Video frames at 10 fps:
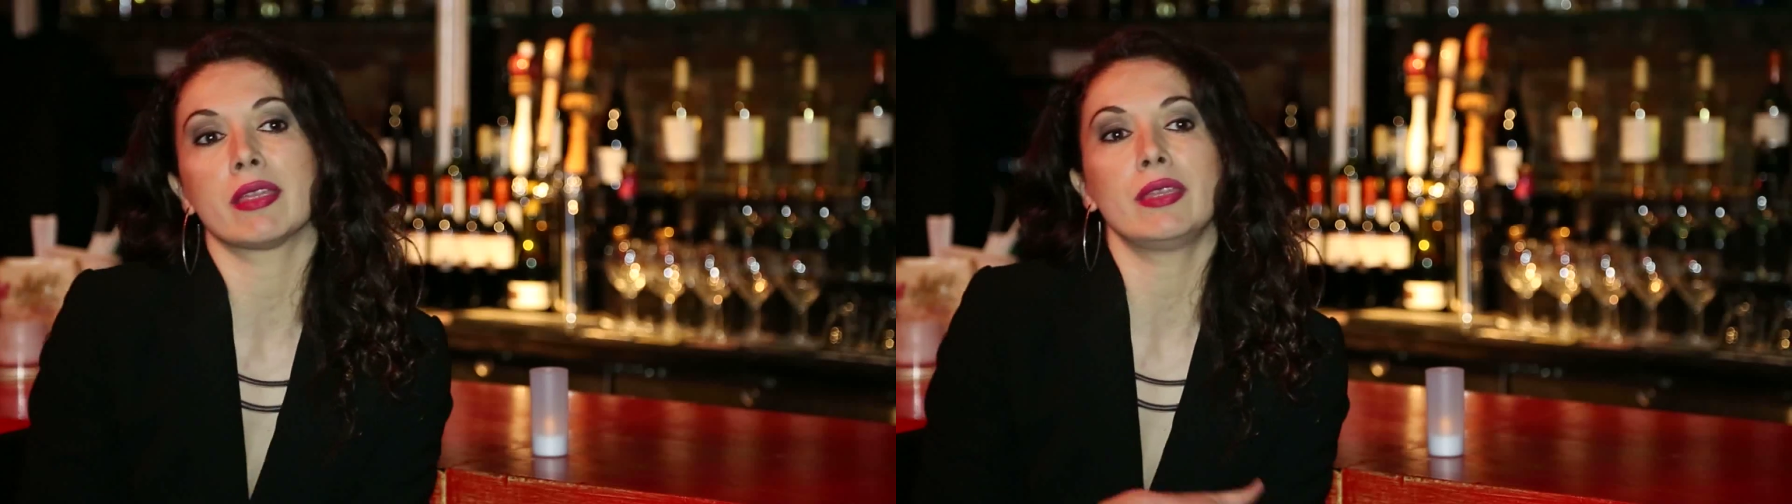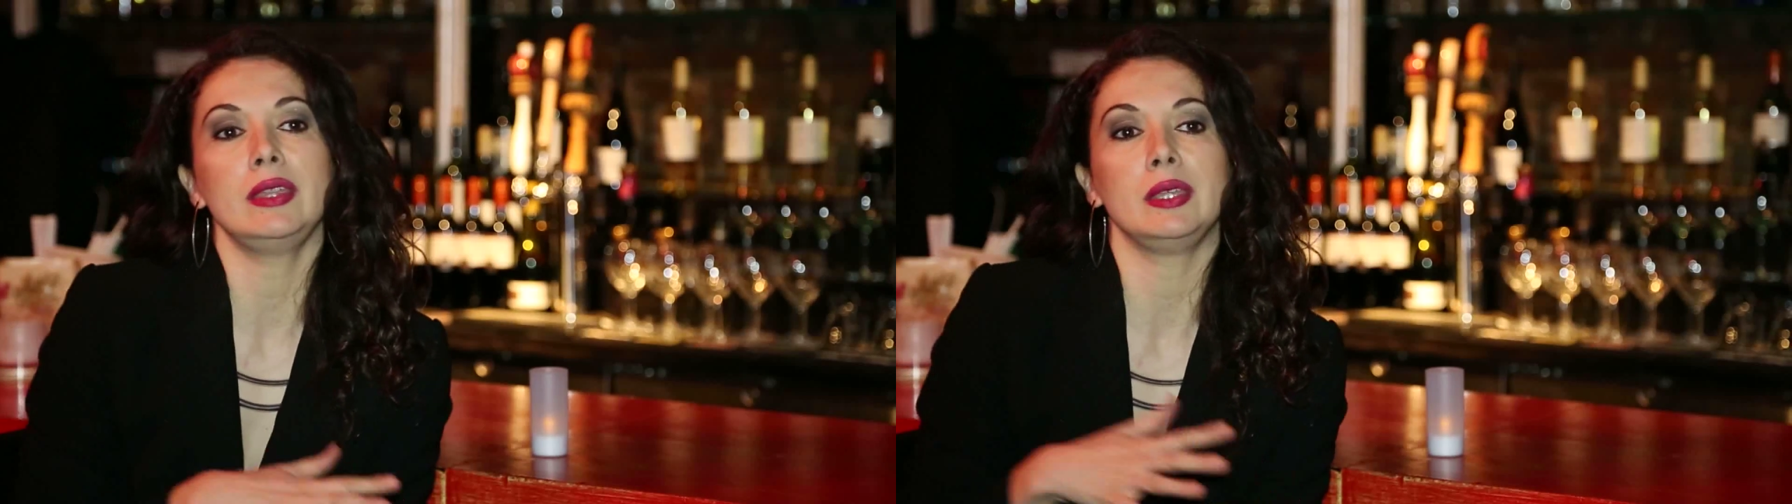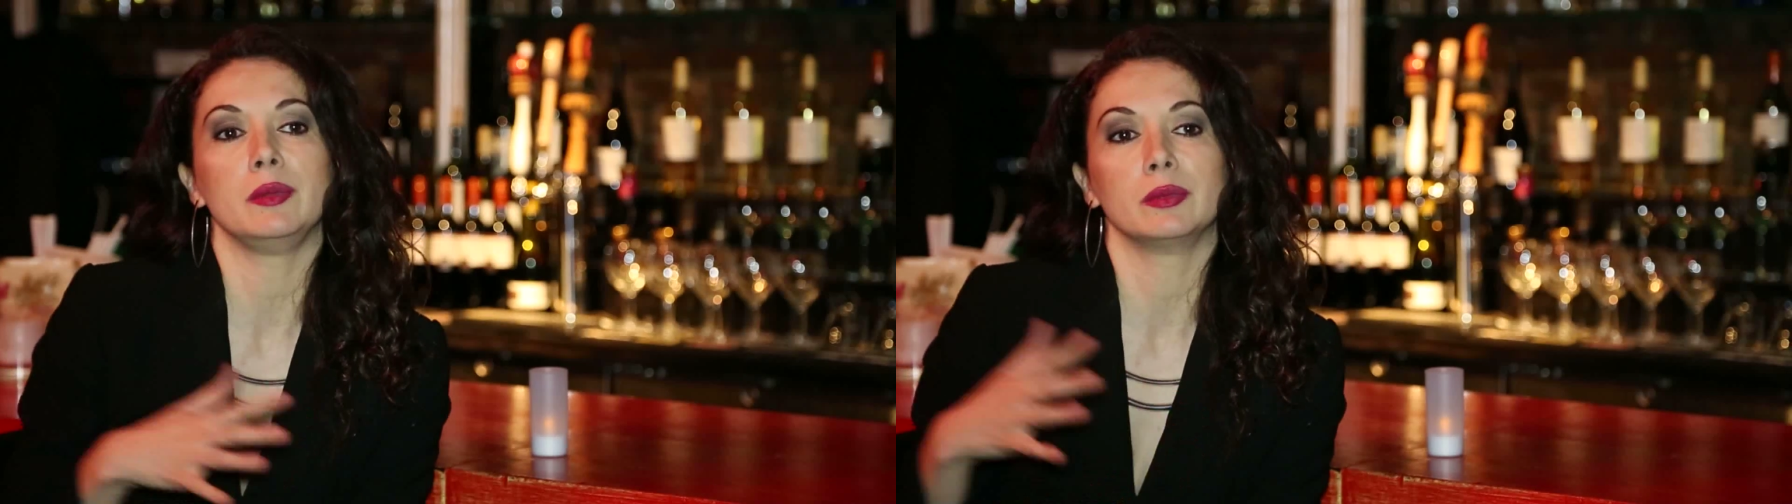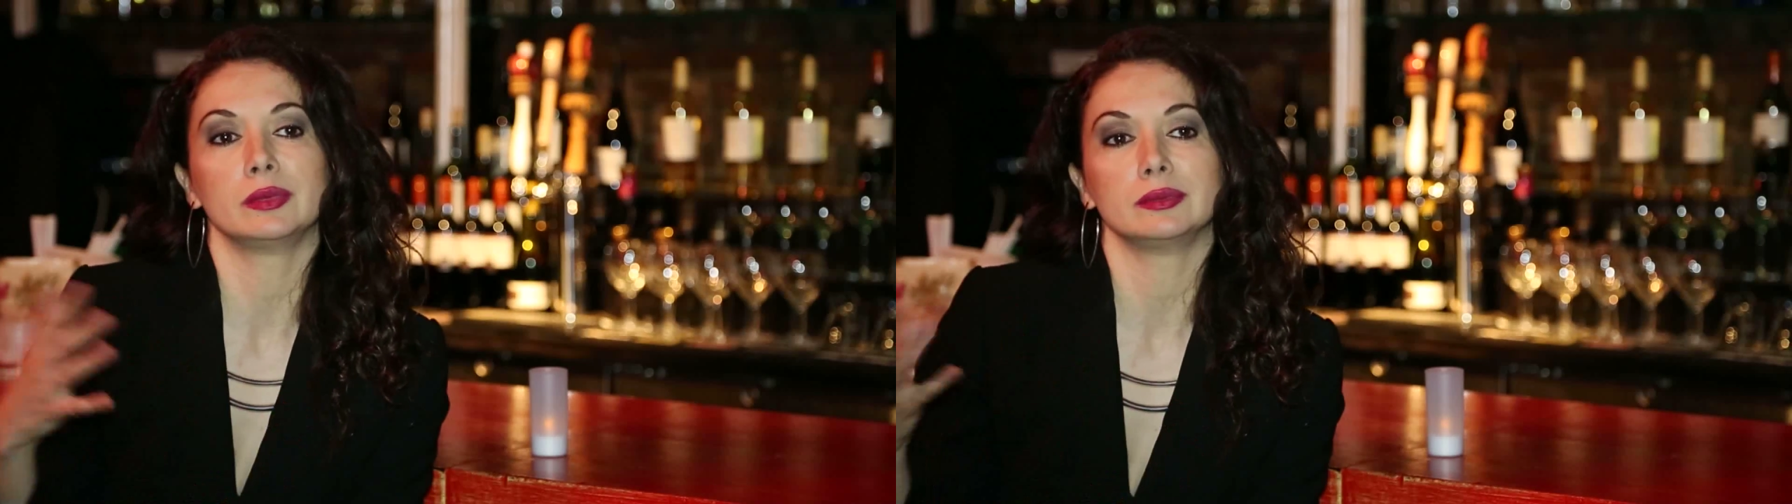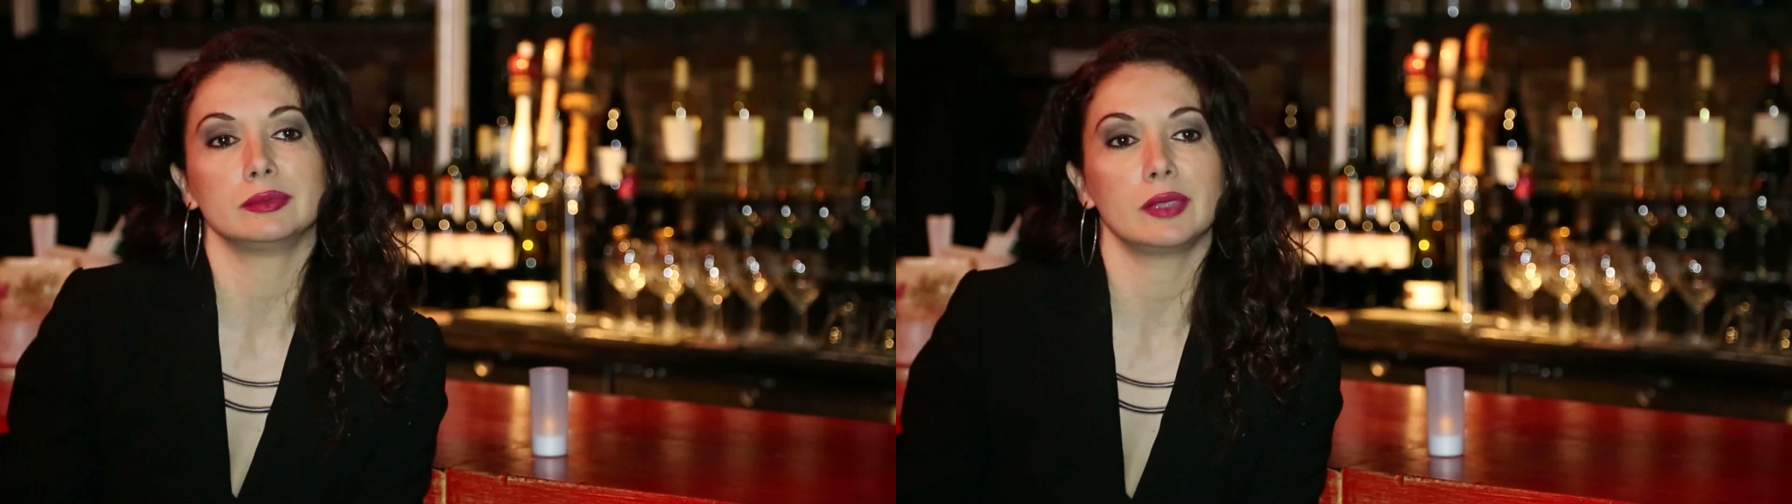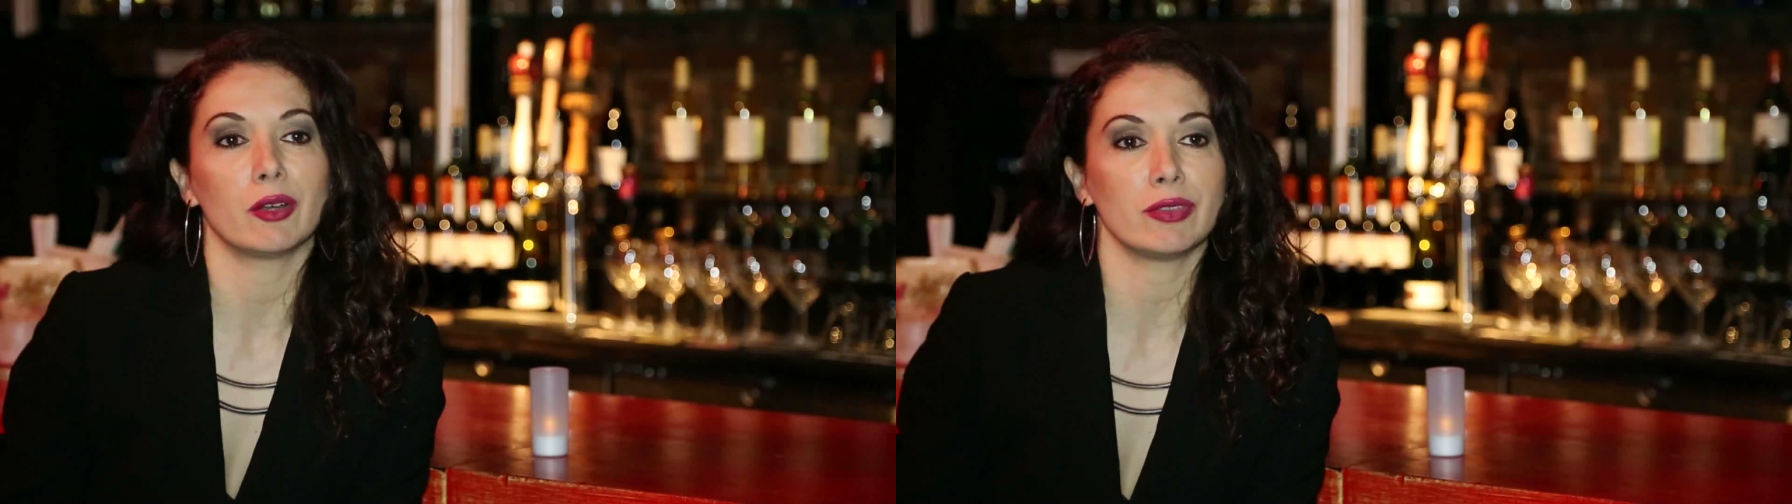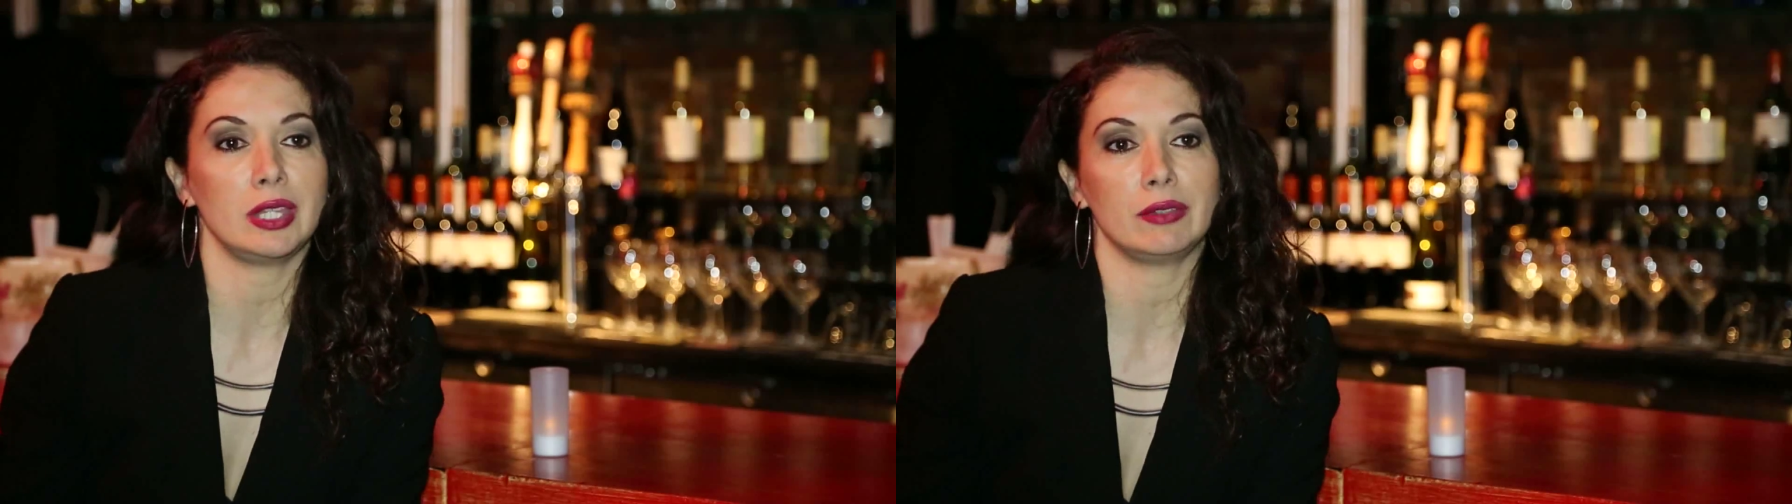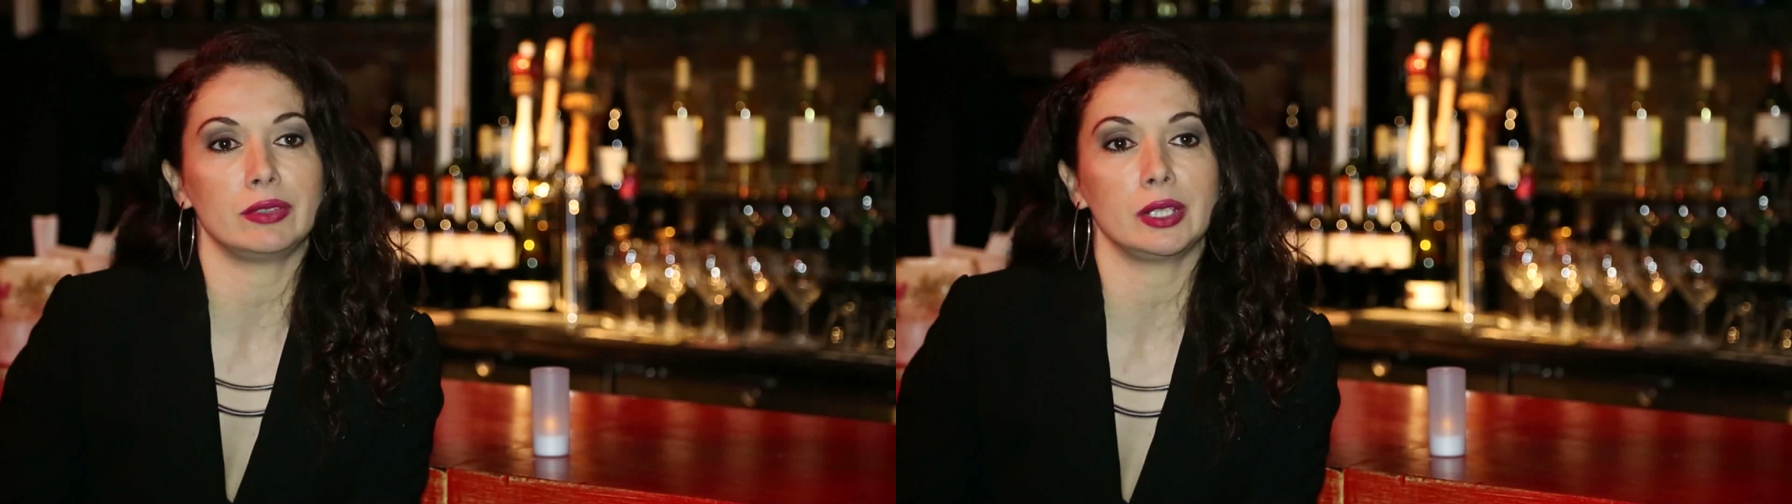theme of
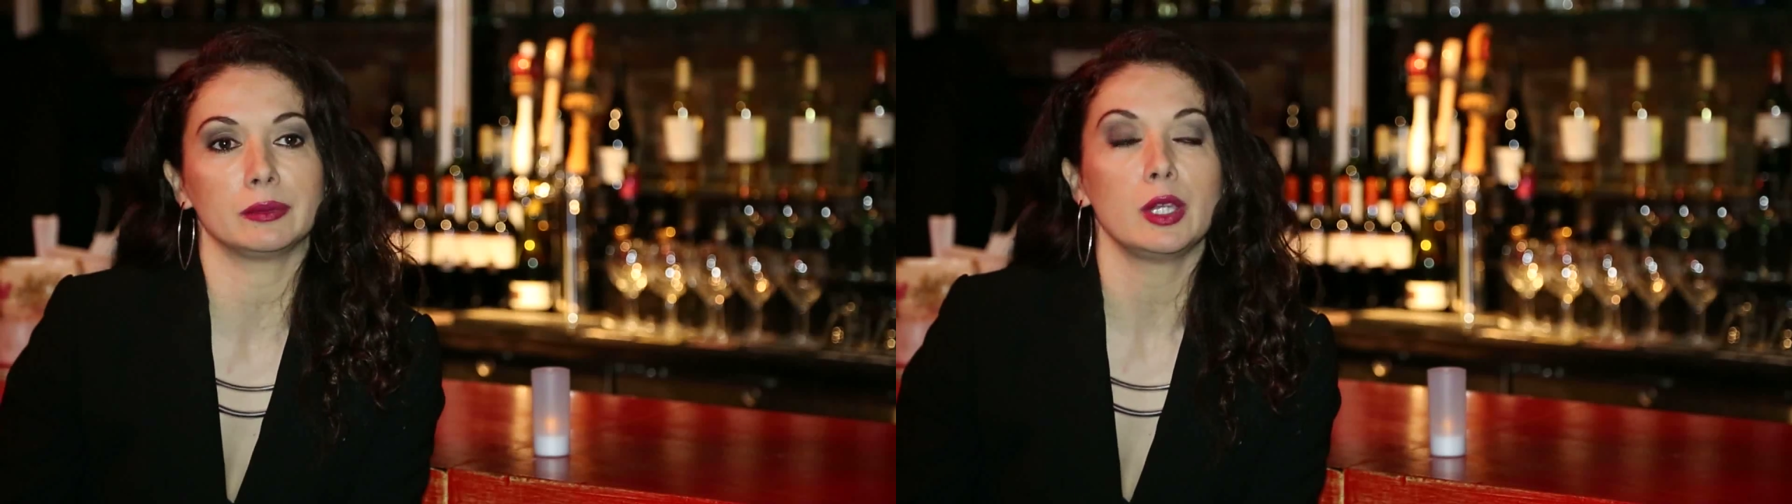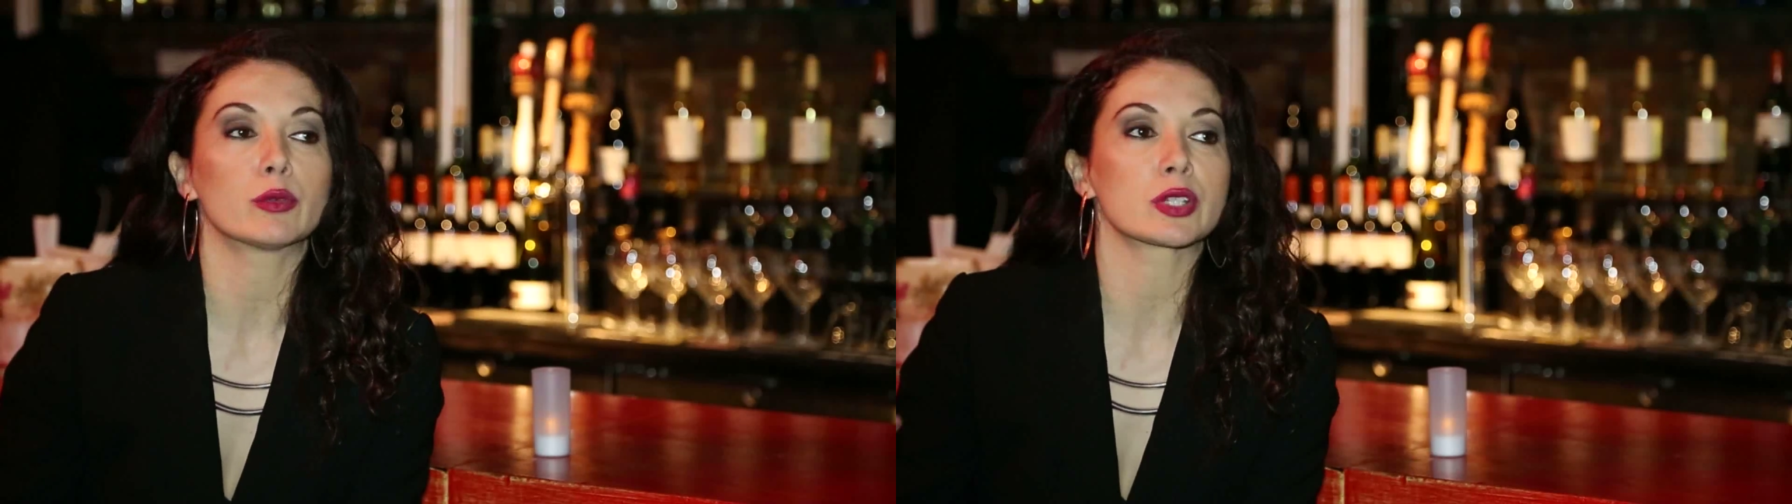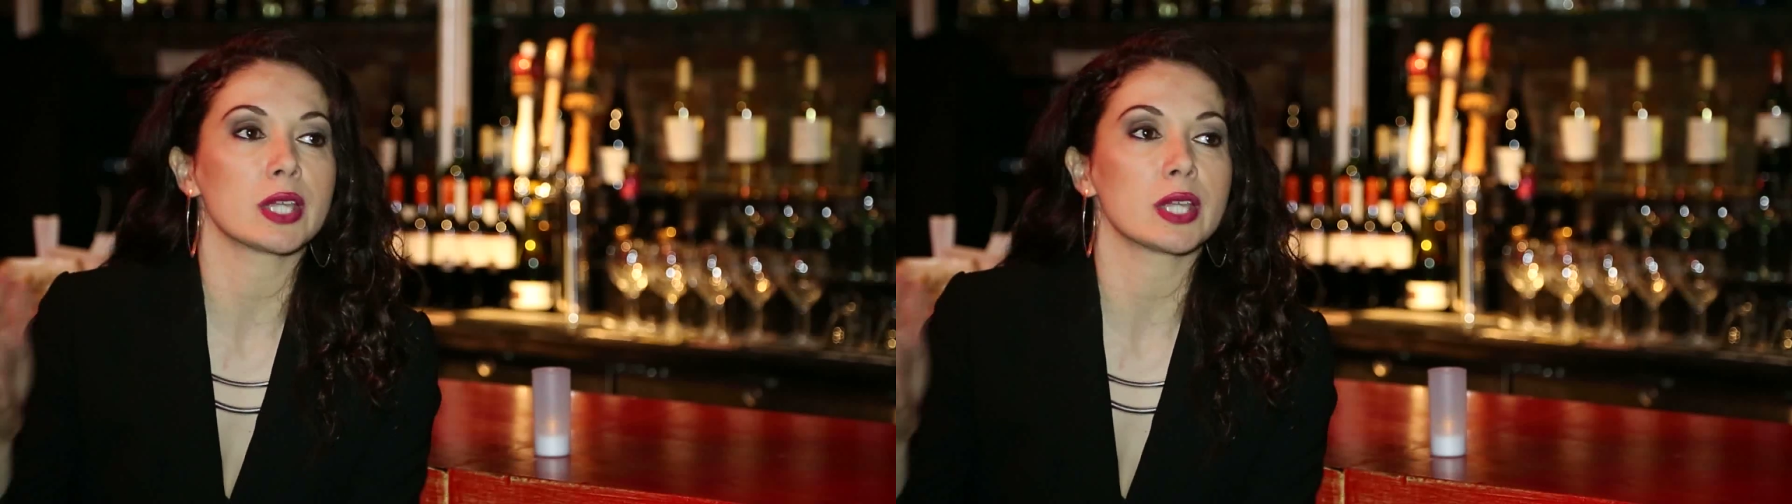the evening. For